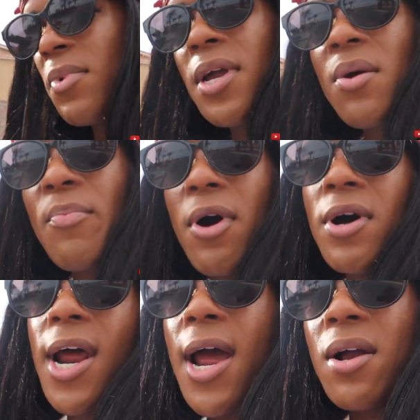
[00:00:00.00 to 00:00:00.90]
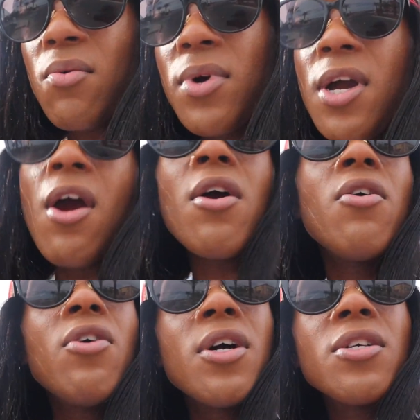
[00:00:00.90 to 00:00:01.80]
we are
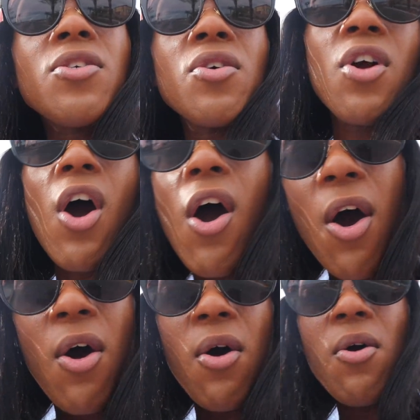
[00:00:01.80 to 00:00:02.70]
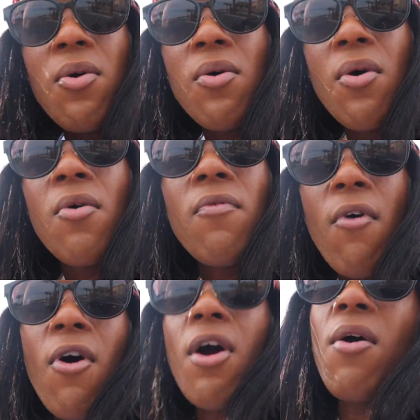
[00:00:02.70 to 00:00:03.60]
going to go
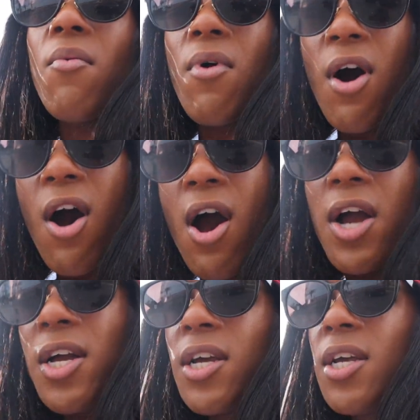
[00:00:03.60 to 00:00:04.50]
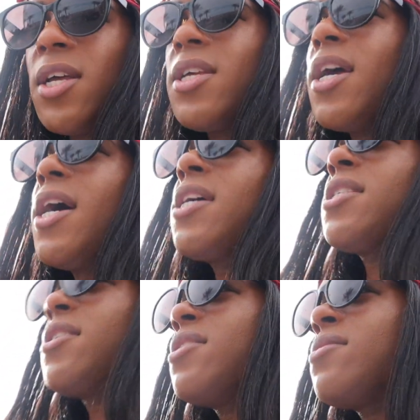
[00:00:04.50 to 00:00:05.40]
for a walk.
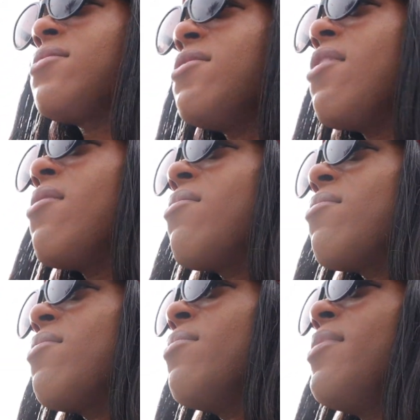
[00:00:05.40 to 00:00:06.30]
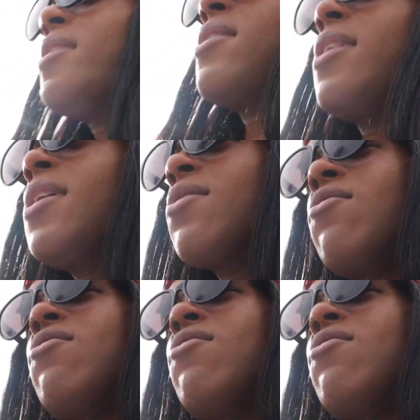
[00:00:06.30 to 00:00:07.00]
Yes, because, you know, we've been in